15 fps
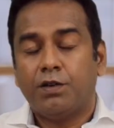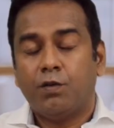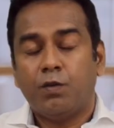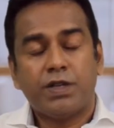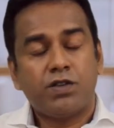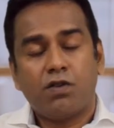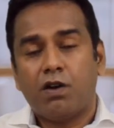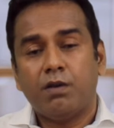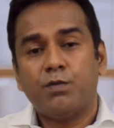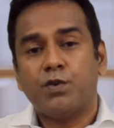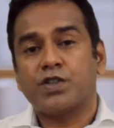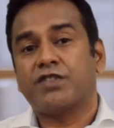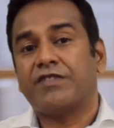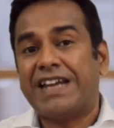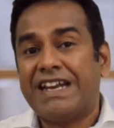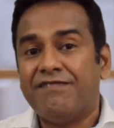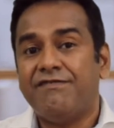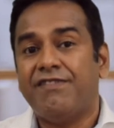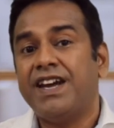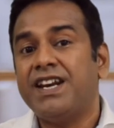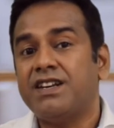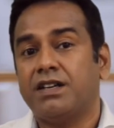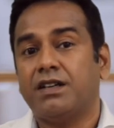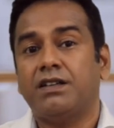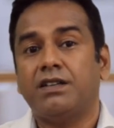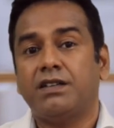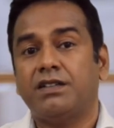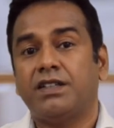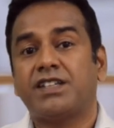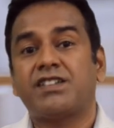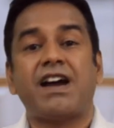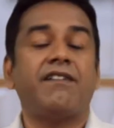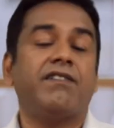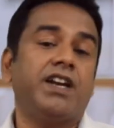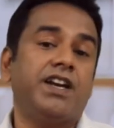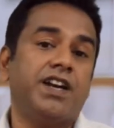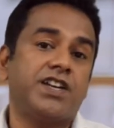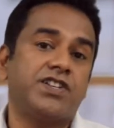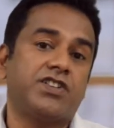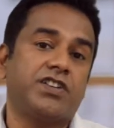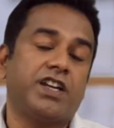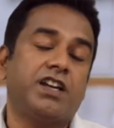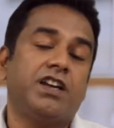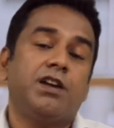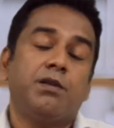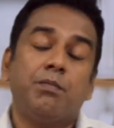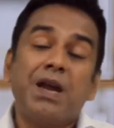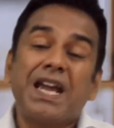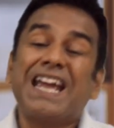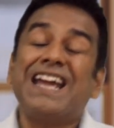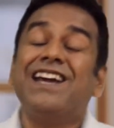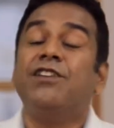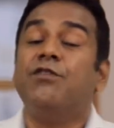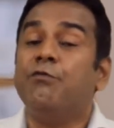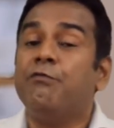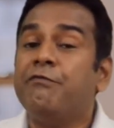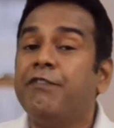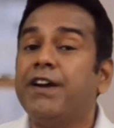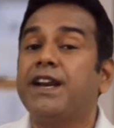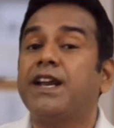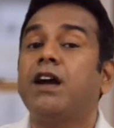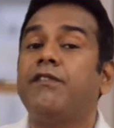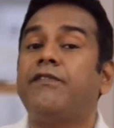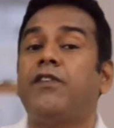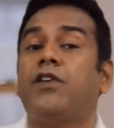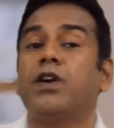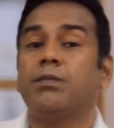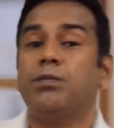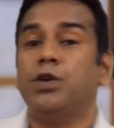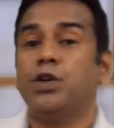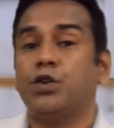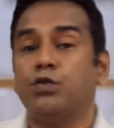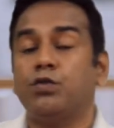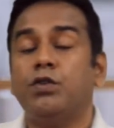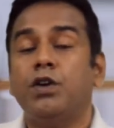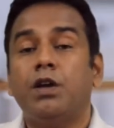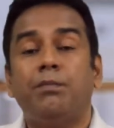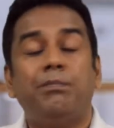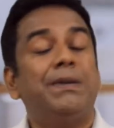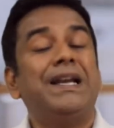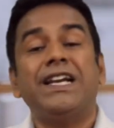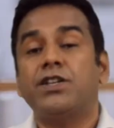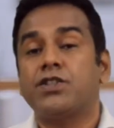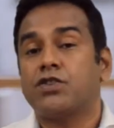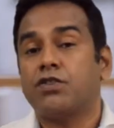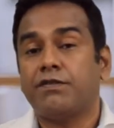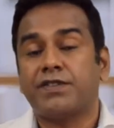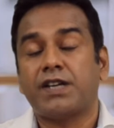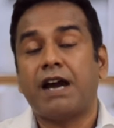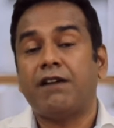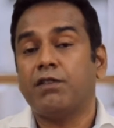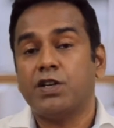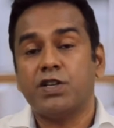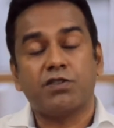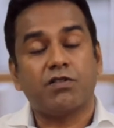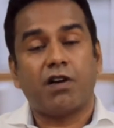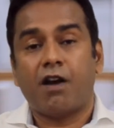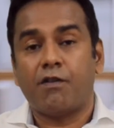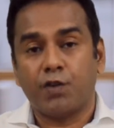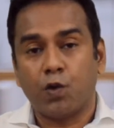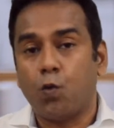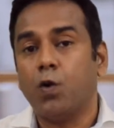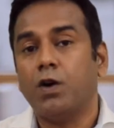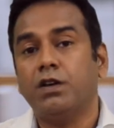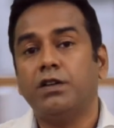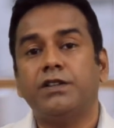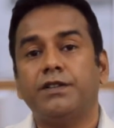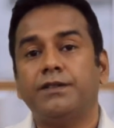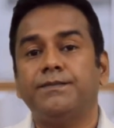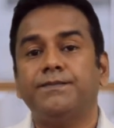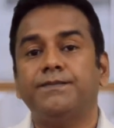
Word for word: which almost reinvented the travel industry, making it very affordable to millions of travelers around the world.